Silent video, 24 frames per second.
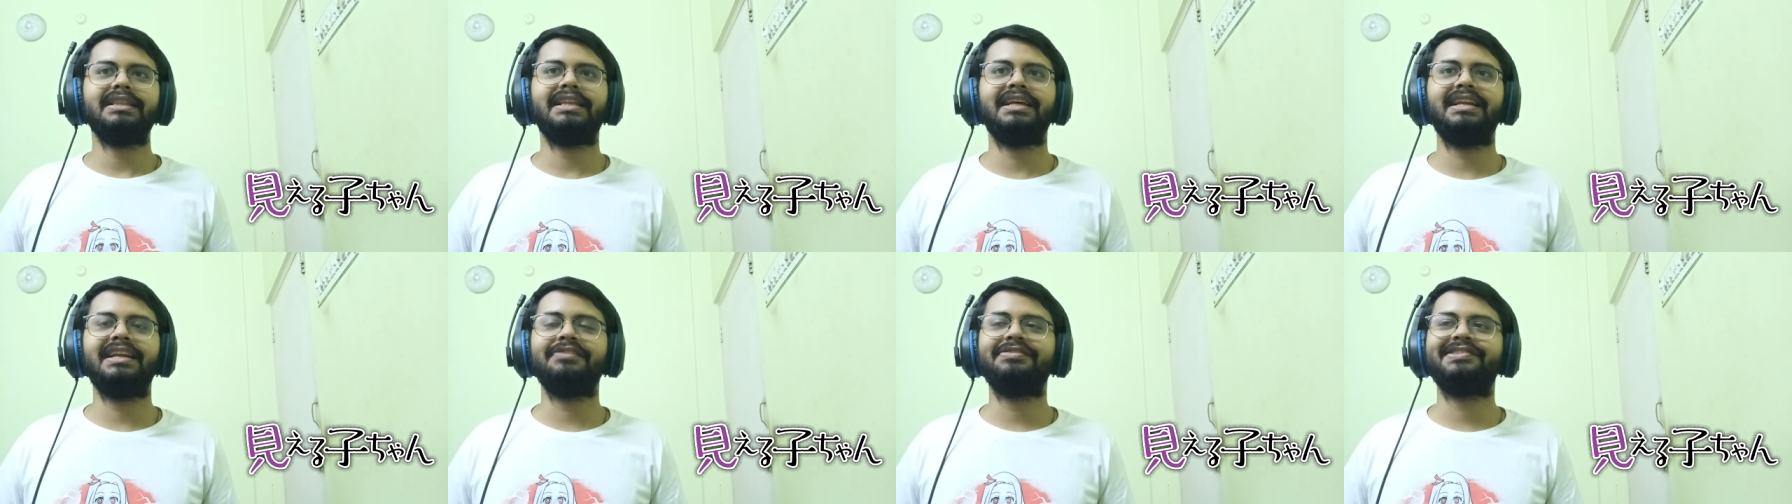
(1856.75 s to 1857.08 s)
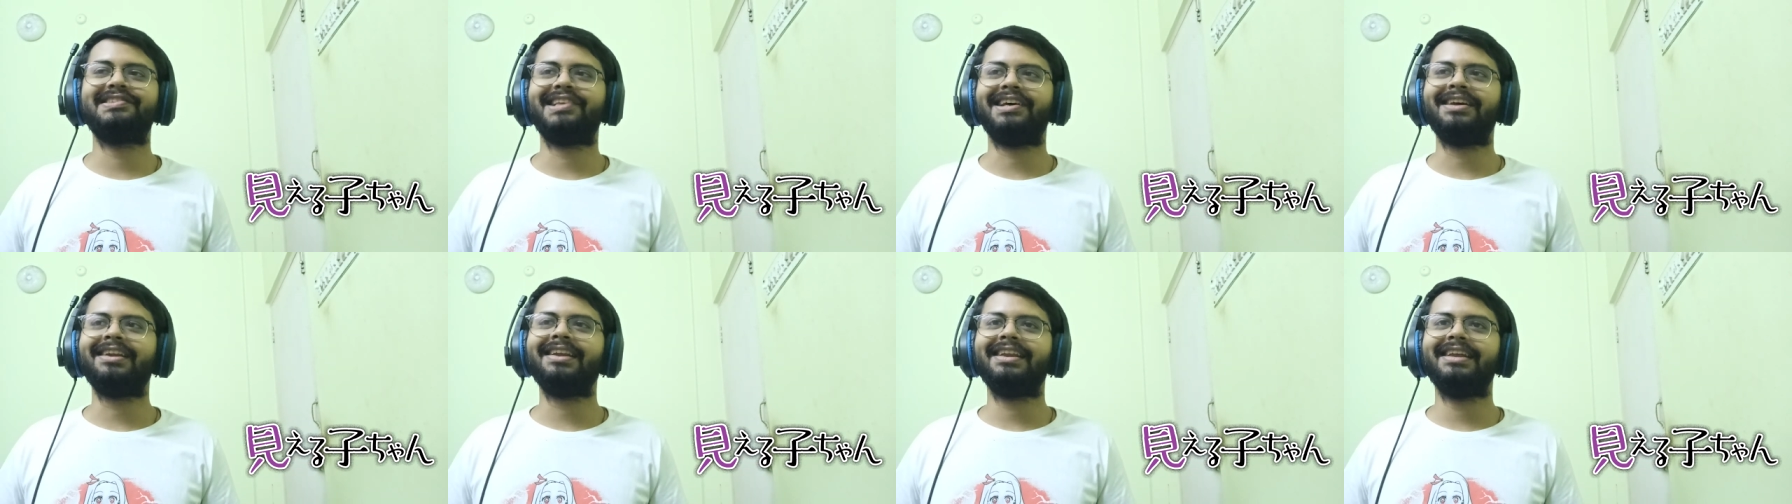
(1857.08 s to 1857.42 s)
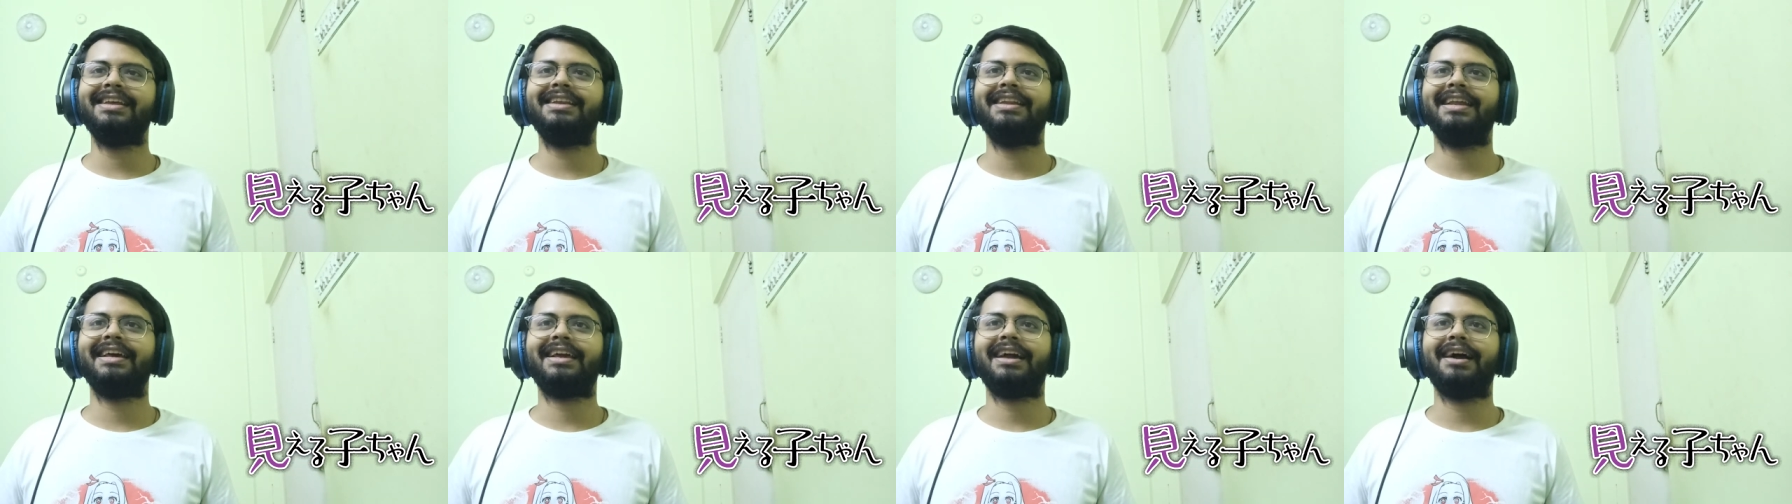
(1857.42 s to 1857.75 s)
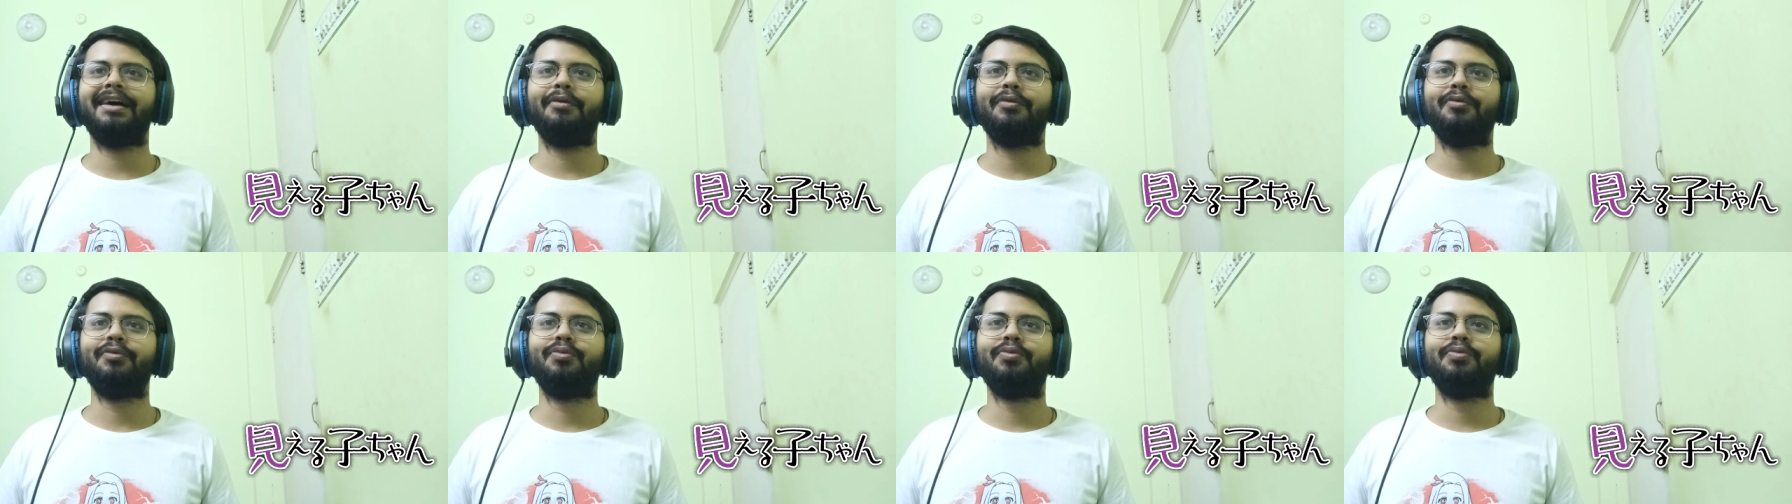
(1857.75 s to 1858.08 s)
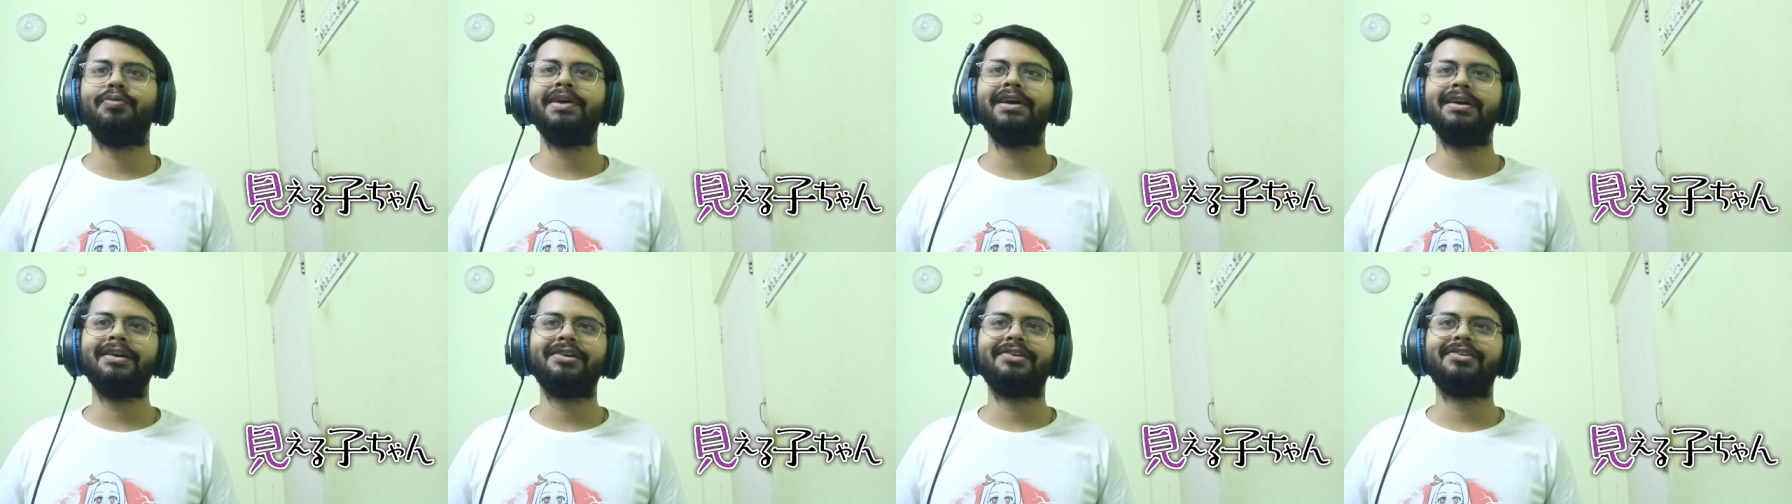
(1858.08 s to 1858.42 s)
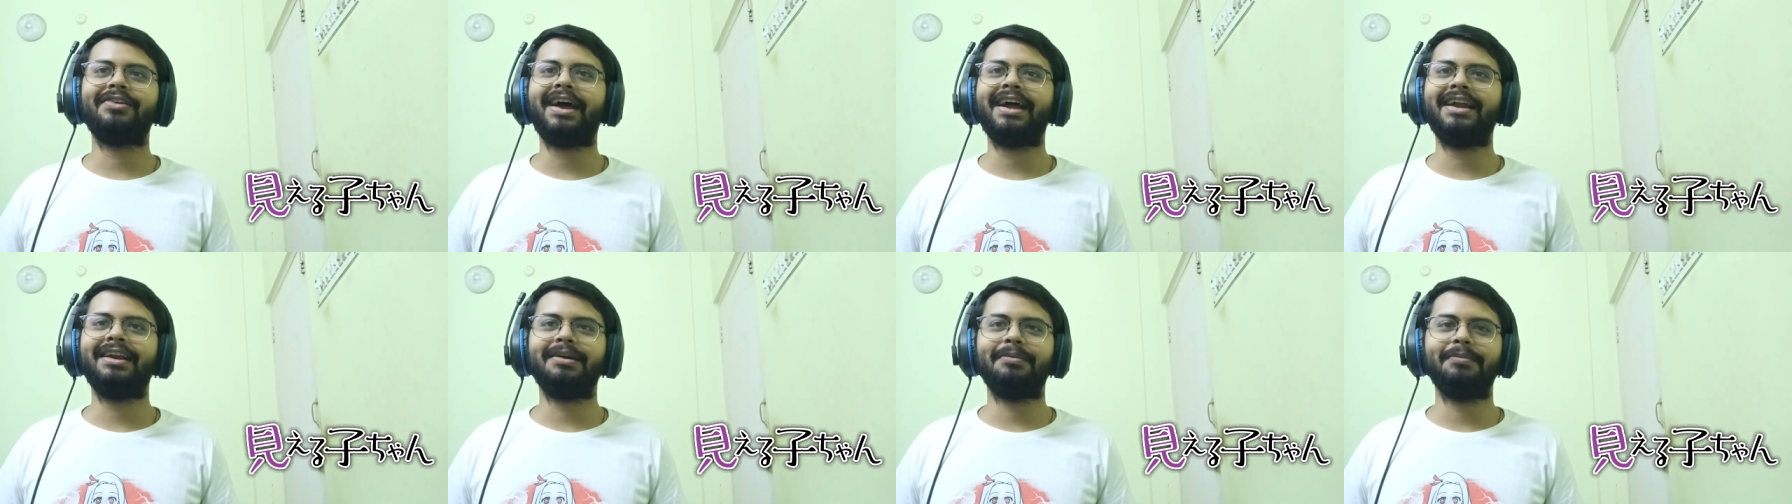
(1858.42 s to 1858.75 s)
then if suddenly like a weird
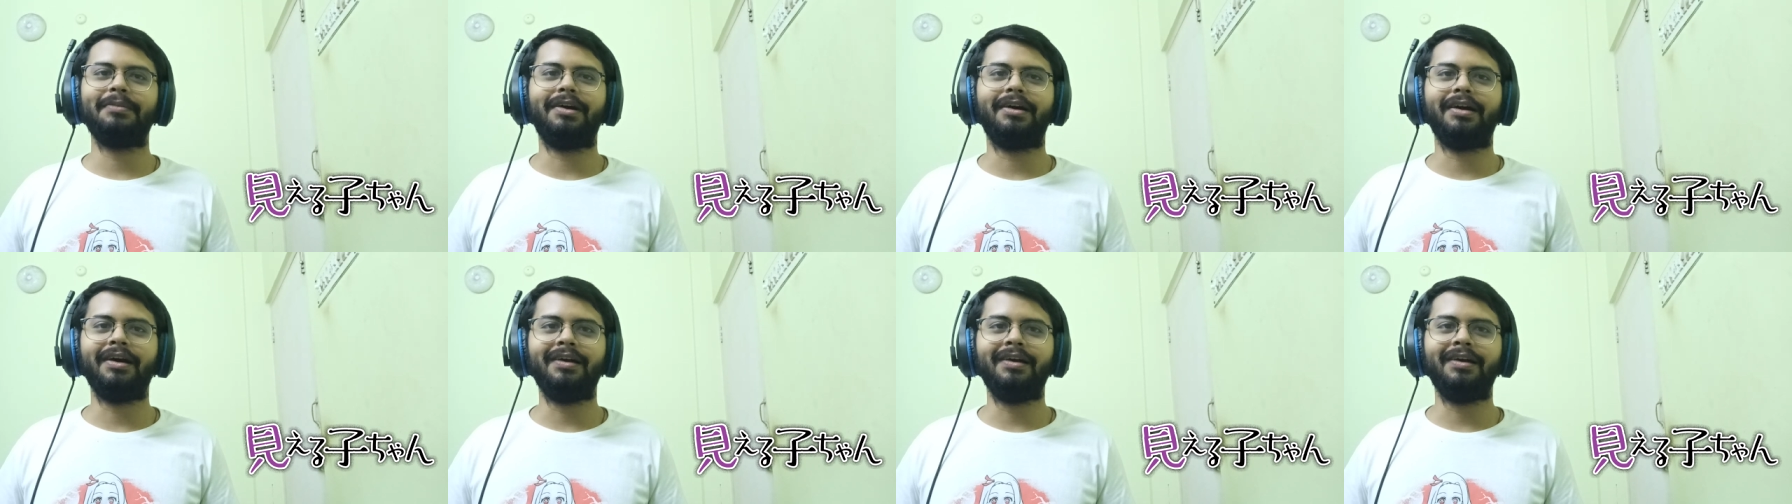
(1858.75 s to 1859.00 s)
random